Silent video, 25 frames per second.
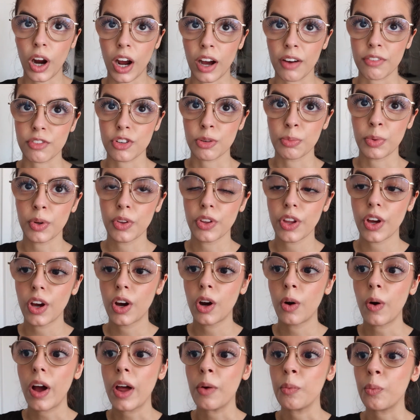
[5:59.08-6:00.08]
comfortable
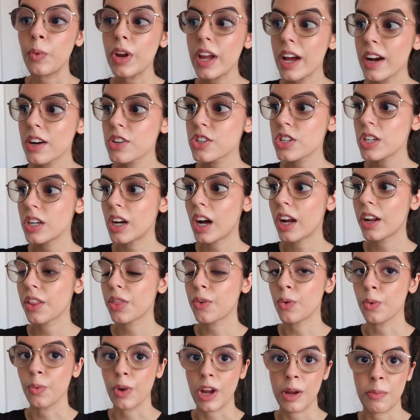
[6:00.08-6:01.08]
though. And we actually got it
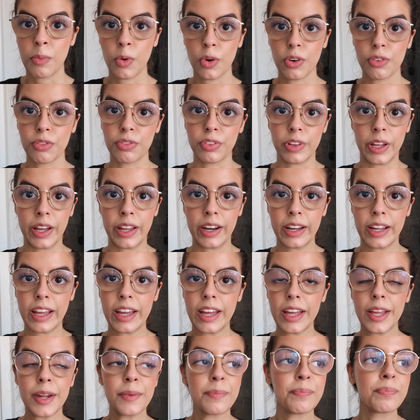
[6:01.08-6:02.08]
through Raymour and
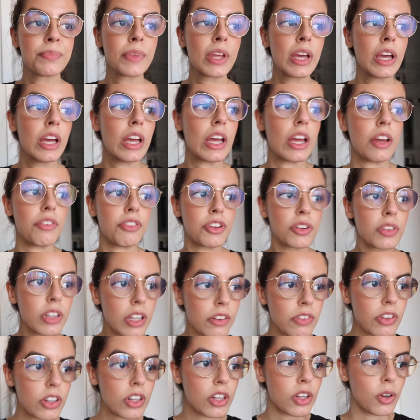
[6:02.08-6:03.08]
Flanigan. If you
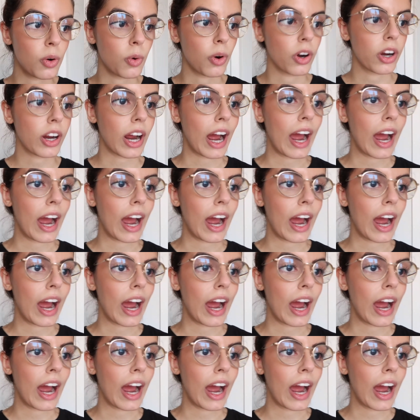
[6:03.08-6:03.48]
live in New York,